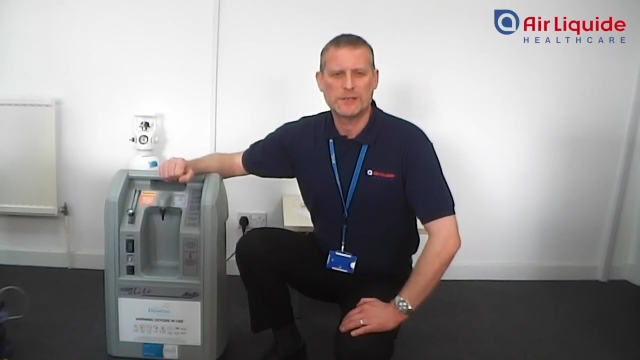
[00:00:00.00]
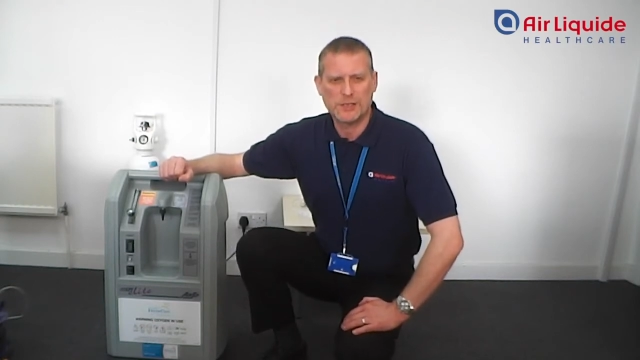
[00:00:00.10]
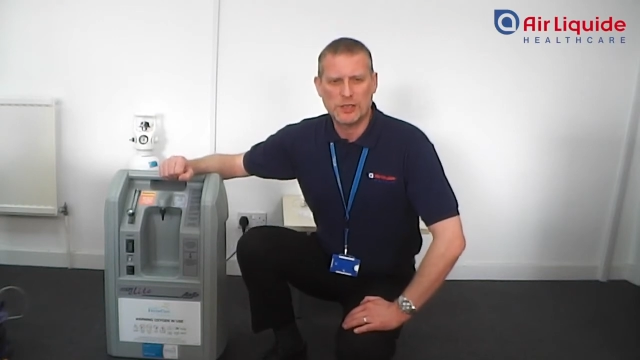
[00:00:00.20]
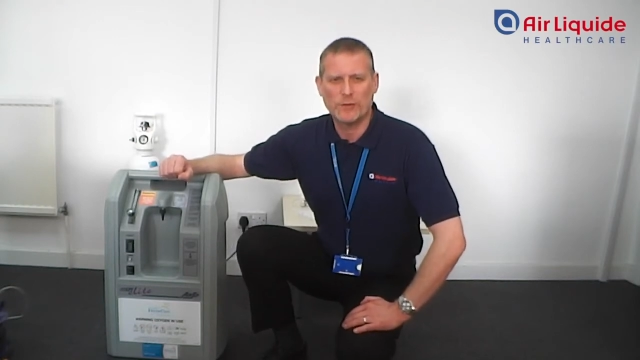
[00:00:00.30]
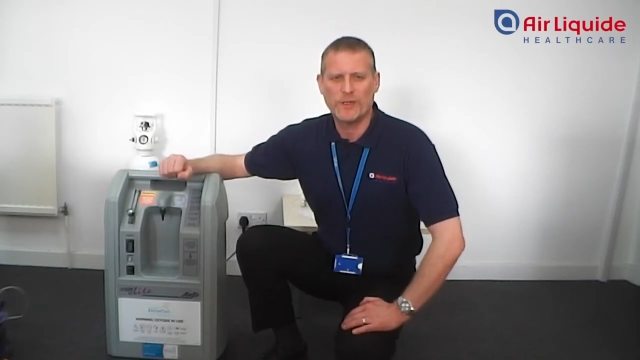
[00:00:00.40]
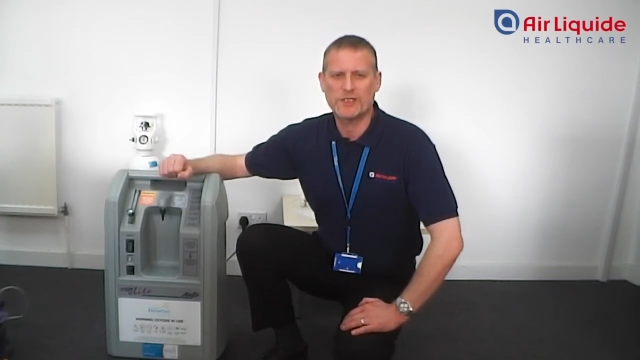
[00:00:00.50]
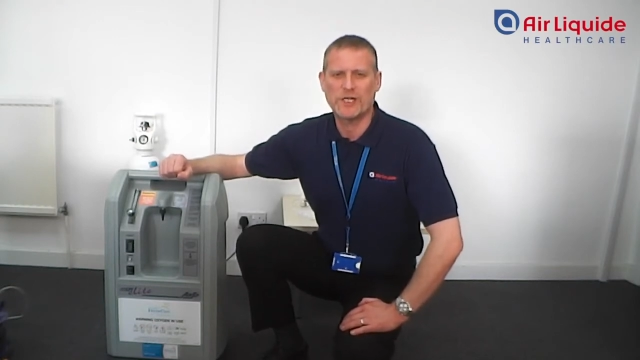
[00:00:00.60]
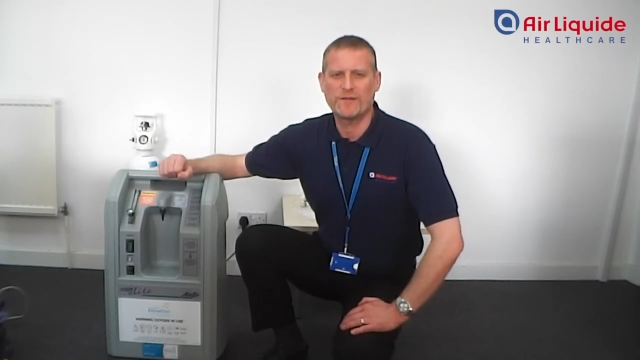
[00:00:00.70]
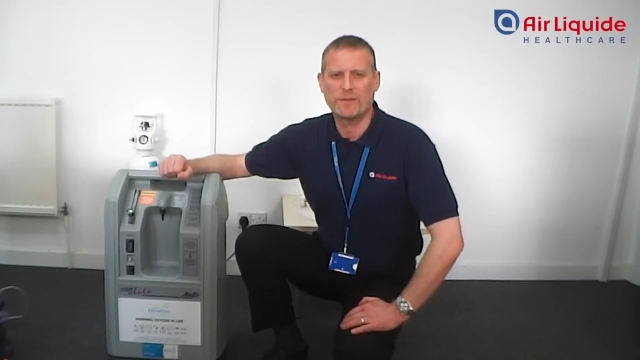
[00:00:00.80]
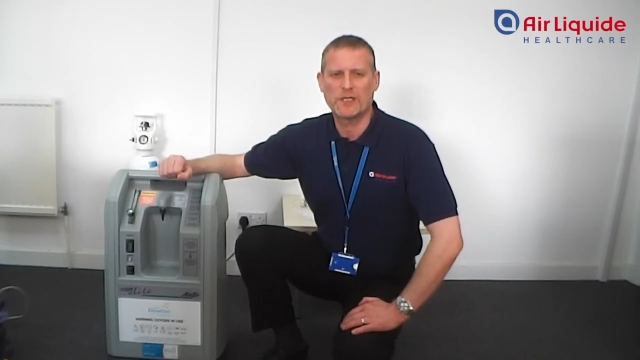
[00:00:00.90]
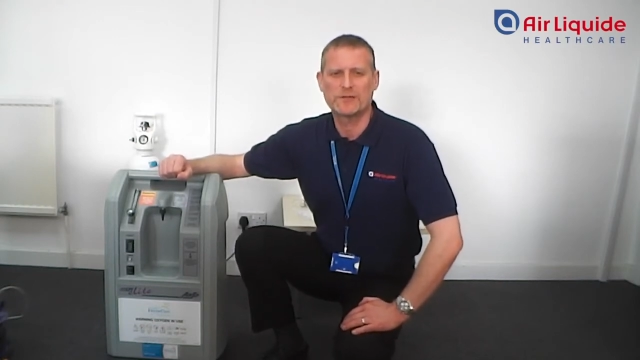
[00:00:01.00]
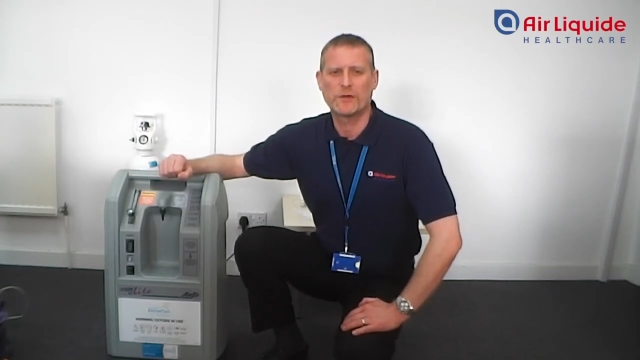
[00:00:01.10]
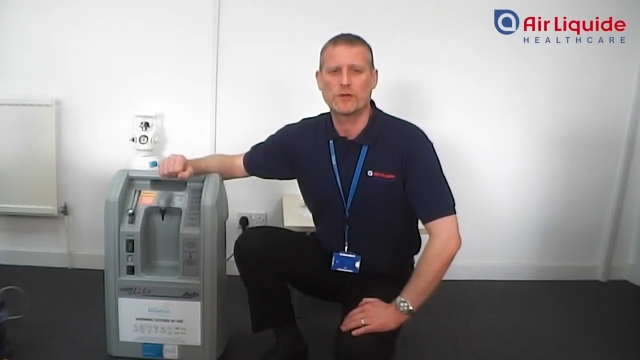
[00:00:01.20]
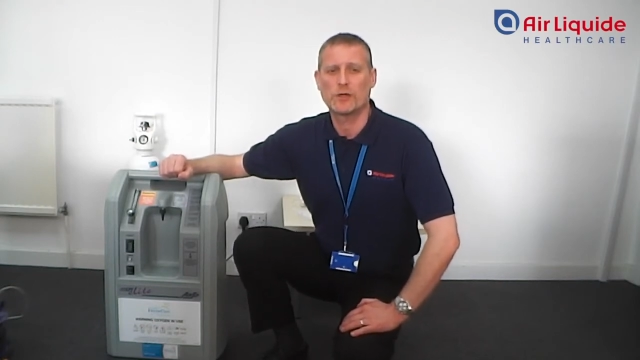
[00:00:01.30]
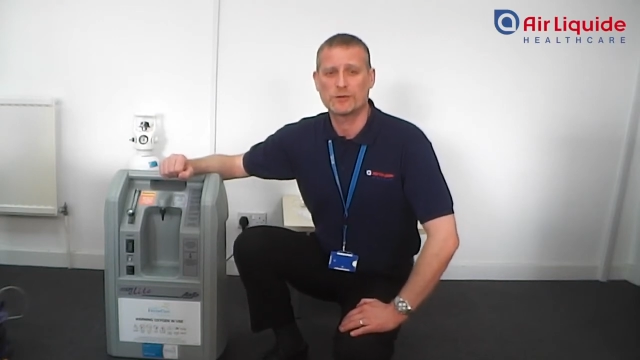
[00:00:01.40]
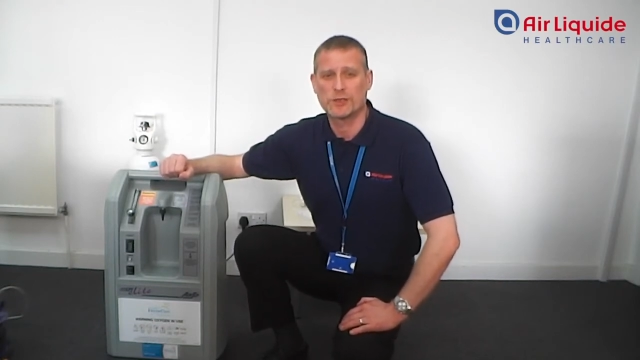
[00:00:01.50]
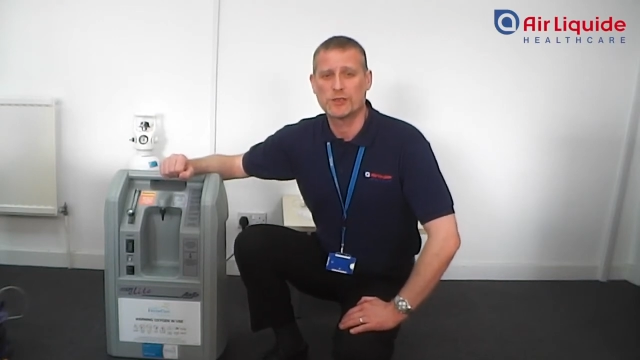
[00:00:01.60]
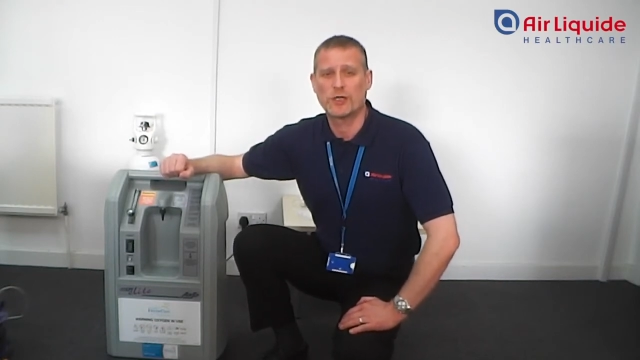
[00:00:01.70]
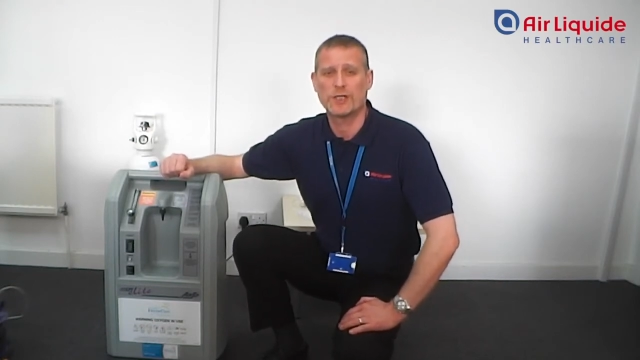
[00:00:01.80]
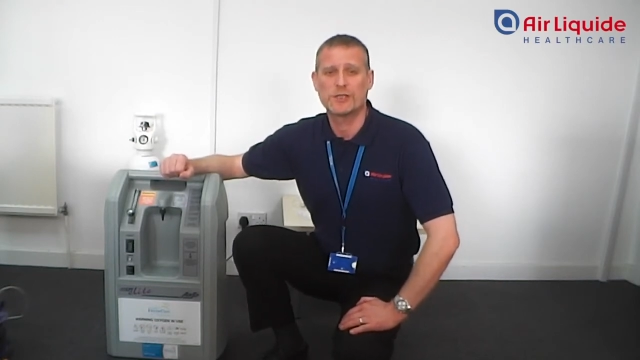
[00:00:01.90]
determine a safe place for your
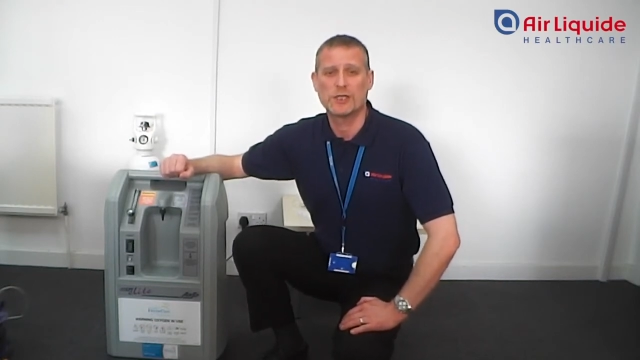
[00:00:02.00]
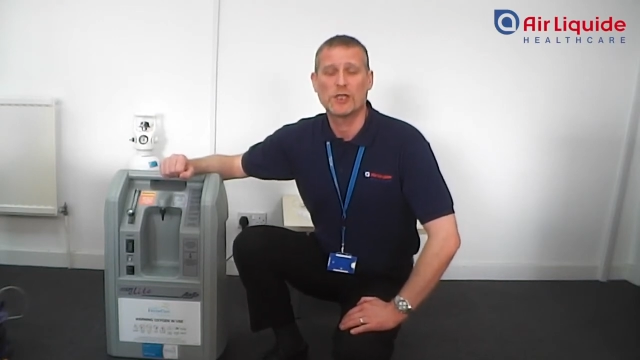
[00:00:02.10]
concentrator,